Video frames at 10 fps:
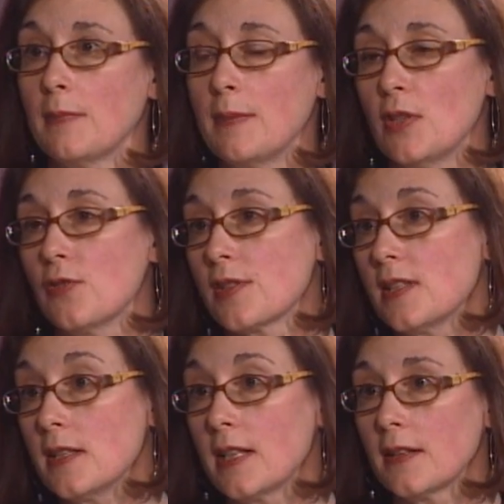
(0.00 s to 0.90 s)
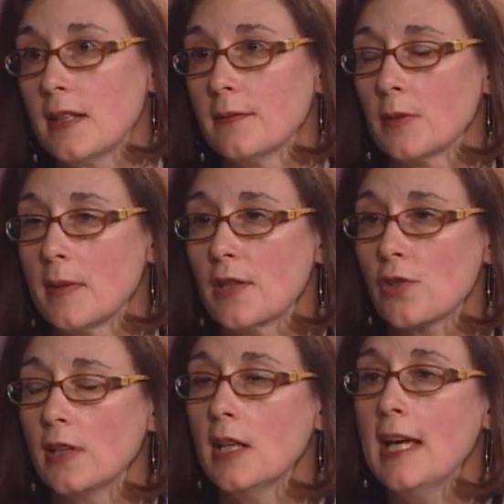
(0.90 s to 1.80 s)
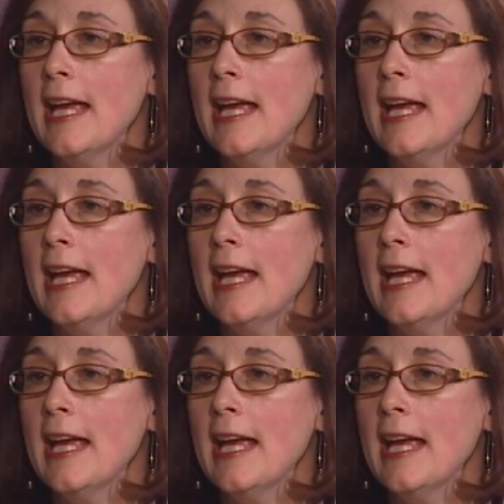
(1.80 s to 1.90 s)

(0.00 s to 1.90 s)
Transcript: Maybe you just need to get the information.